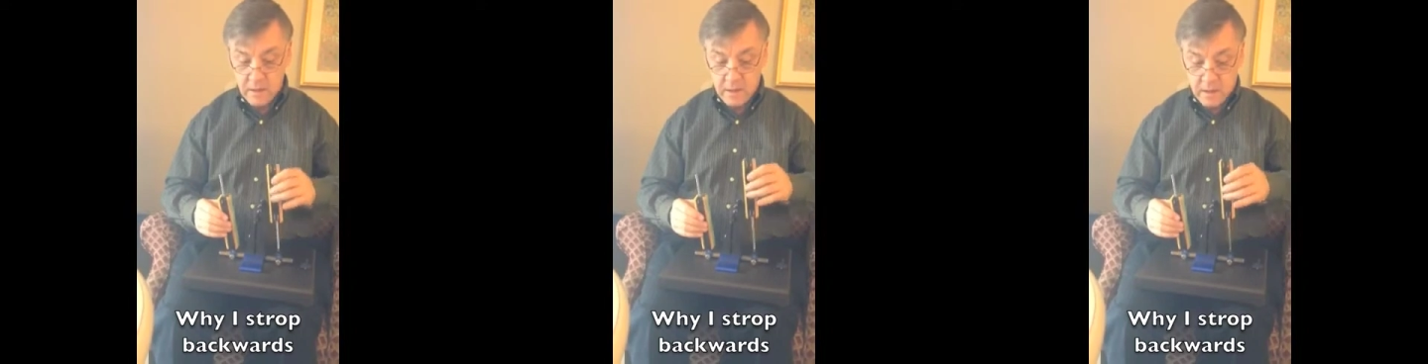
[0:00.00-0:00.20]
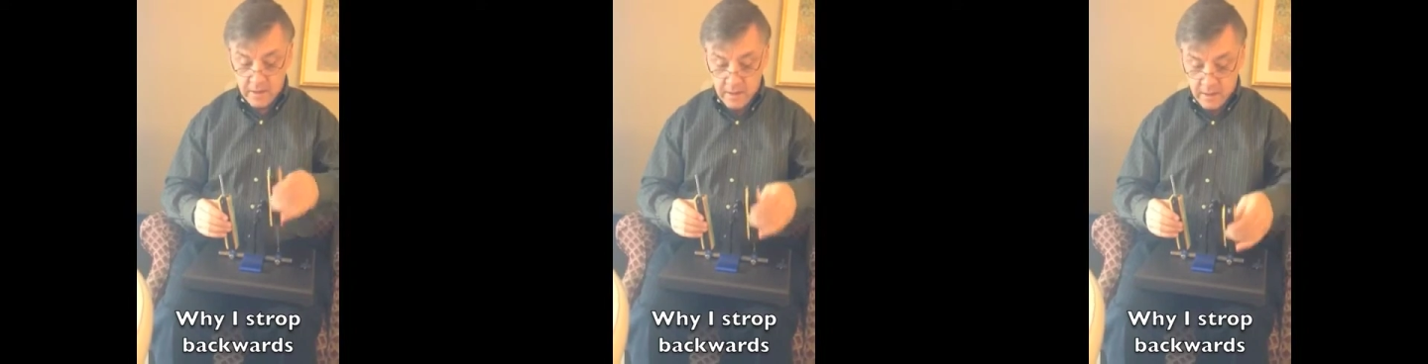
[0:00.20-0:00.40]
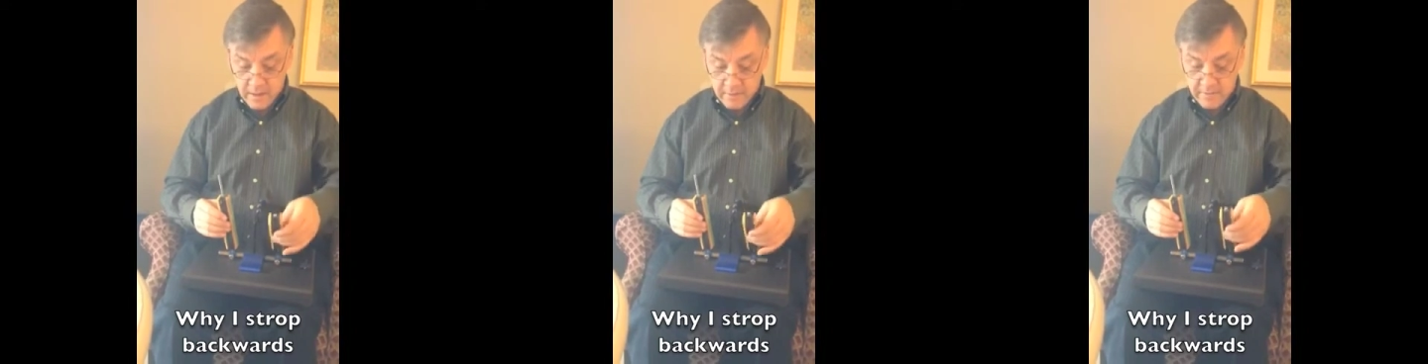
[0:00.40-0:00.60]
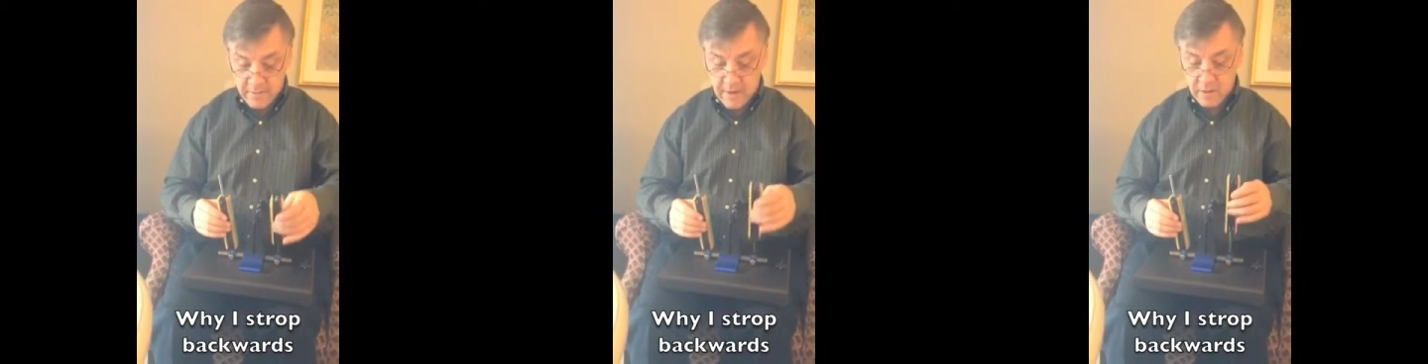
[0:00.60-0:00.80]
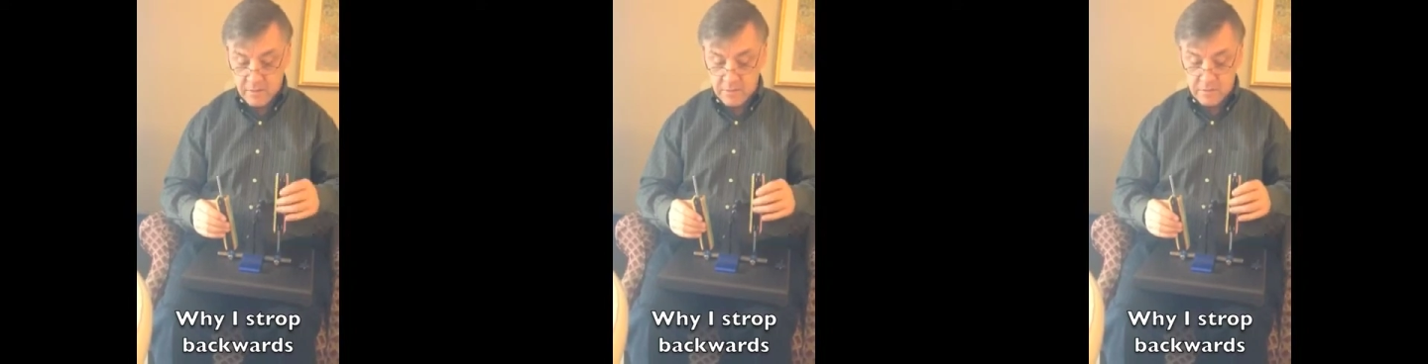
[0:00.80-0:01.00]
on the
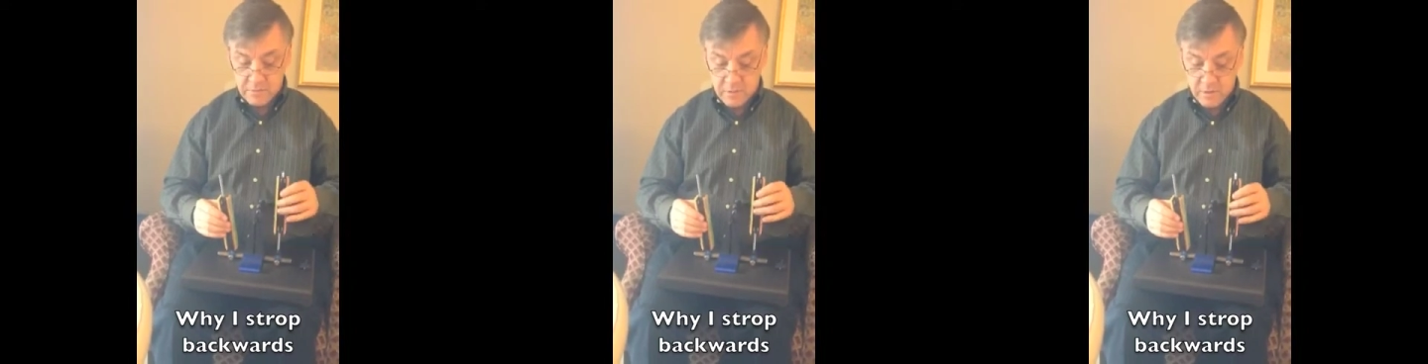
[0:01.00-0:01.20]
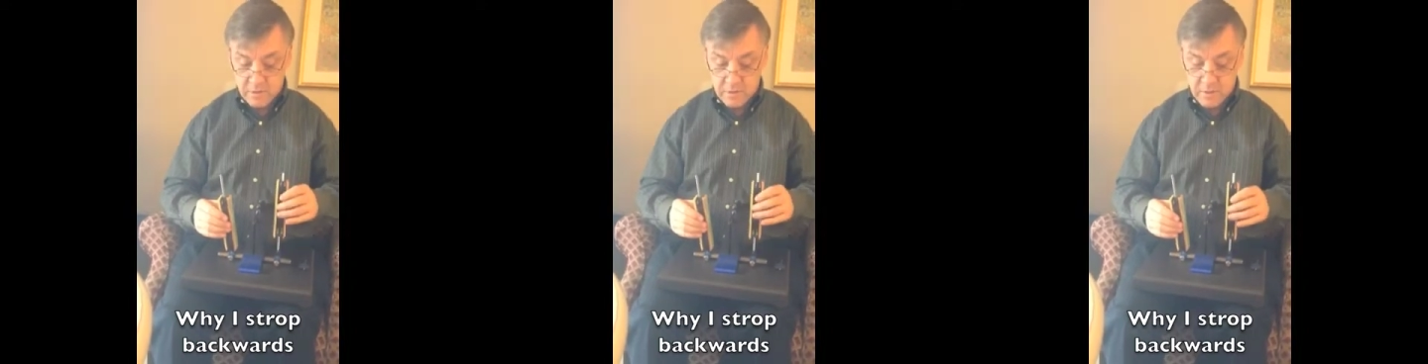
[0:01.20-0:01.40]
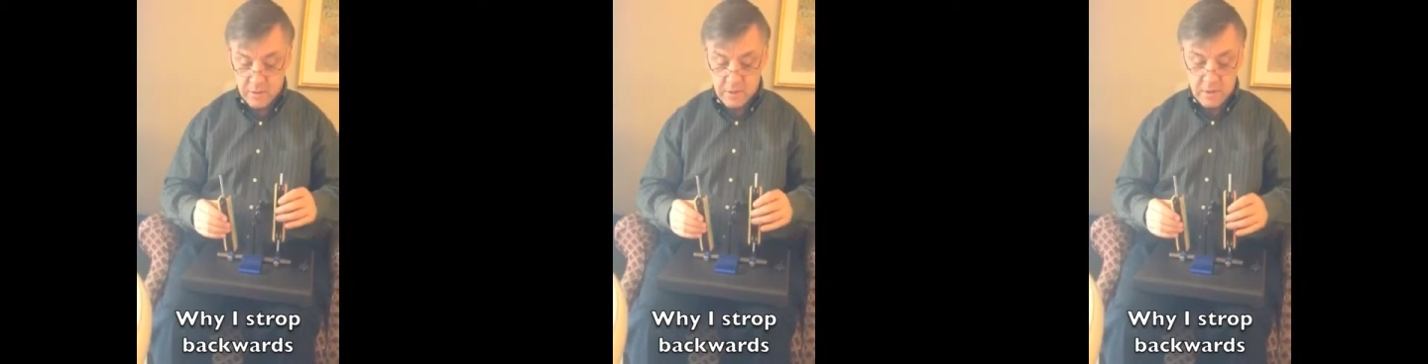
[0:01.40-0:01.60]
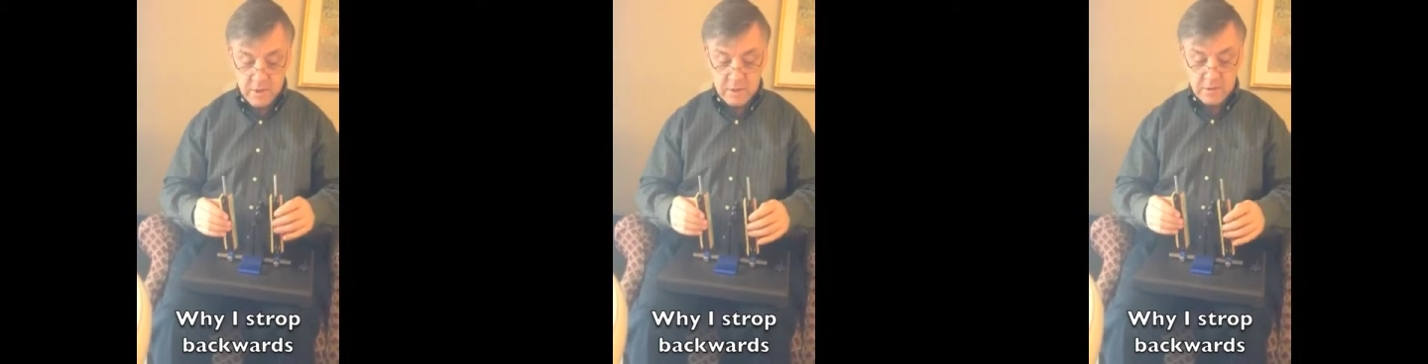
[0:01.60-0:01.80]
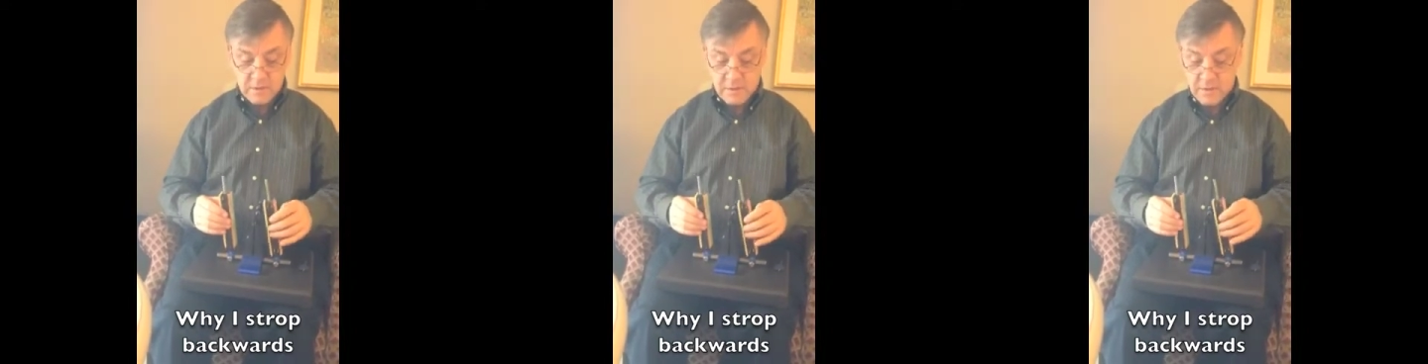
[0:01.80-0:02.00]
final stroke.
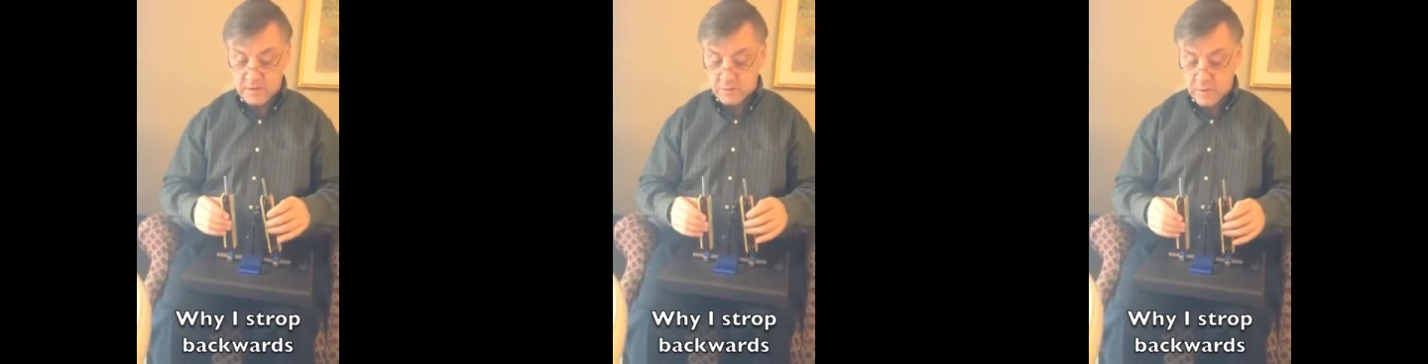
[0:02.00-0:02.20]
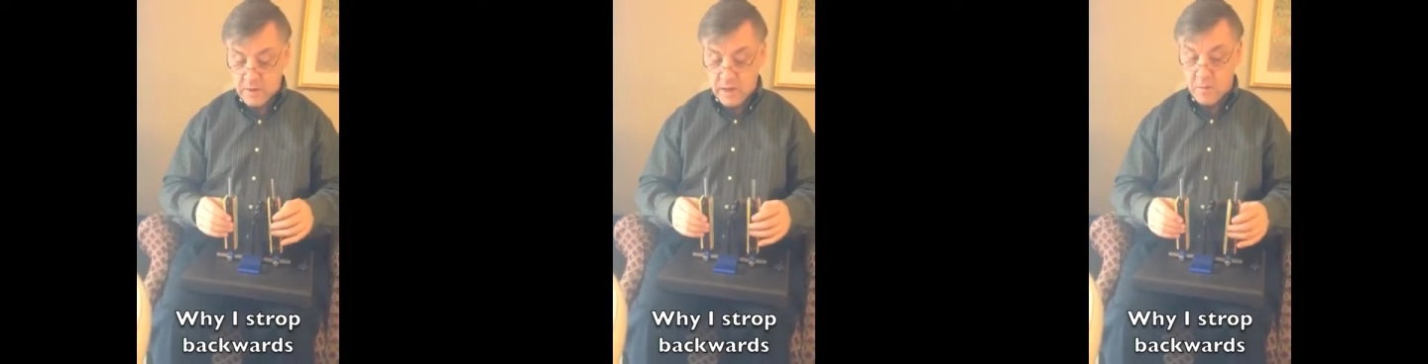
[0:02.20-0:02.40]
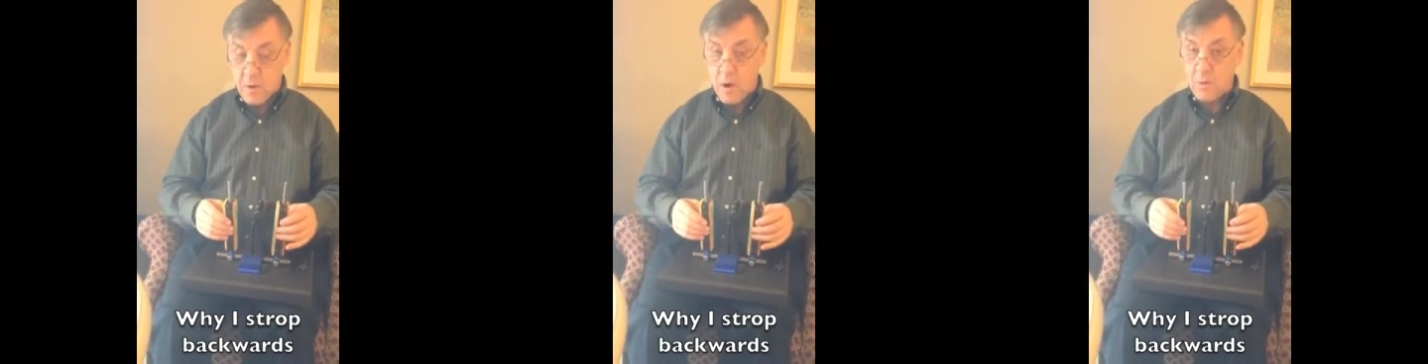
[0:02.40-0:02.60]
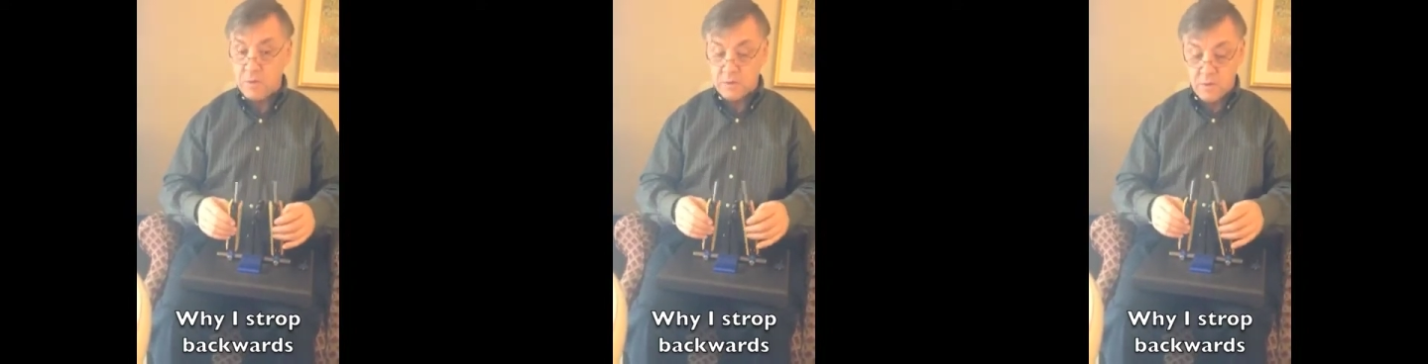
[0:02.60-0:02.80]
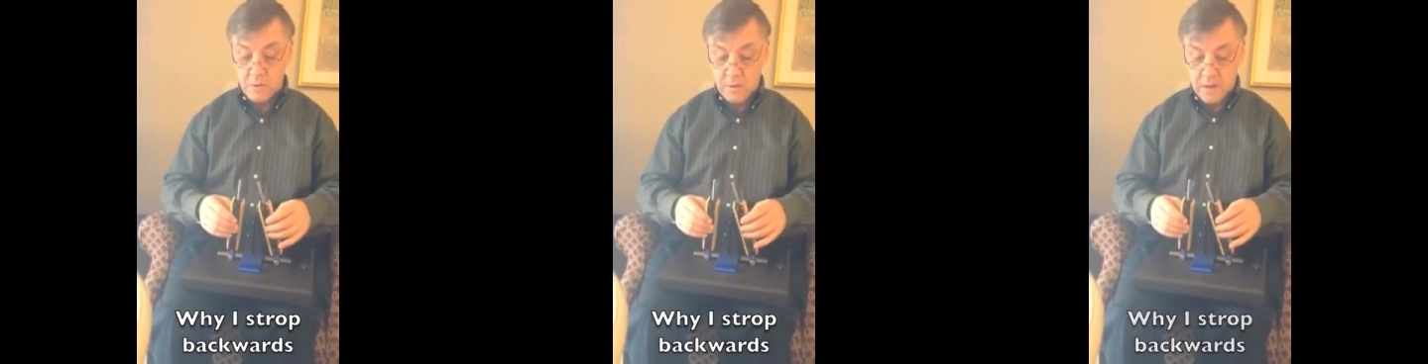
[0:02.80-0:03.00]
So this way I'm always
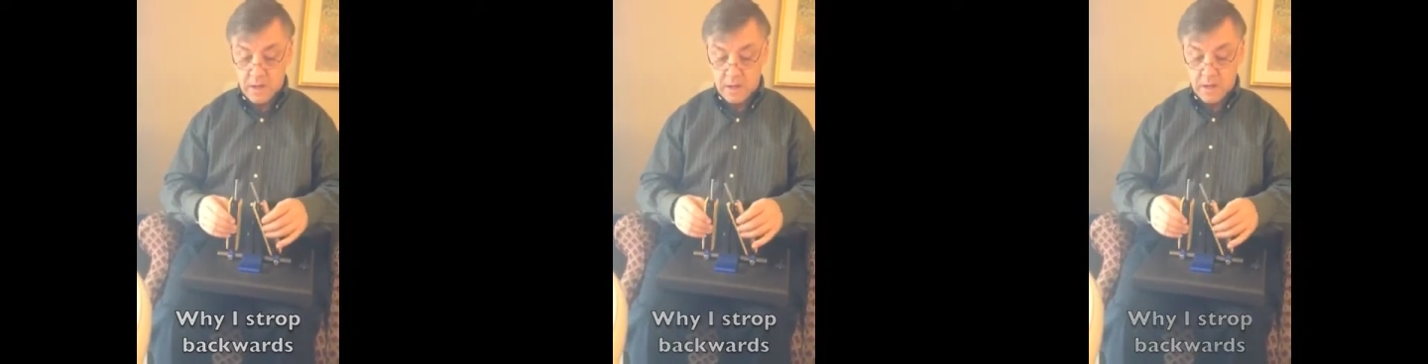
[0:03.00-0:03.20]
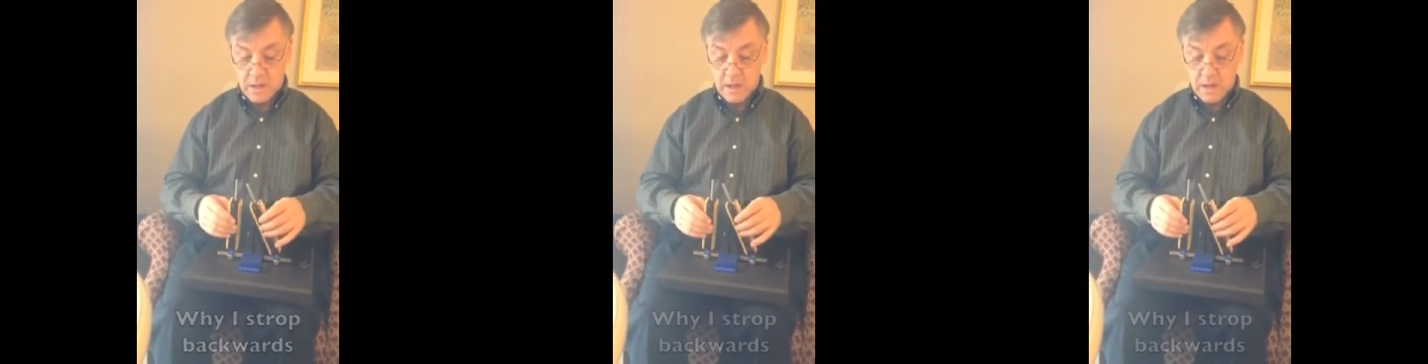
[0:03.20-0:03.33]
going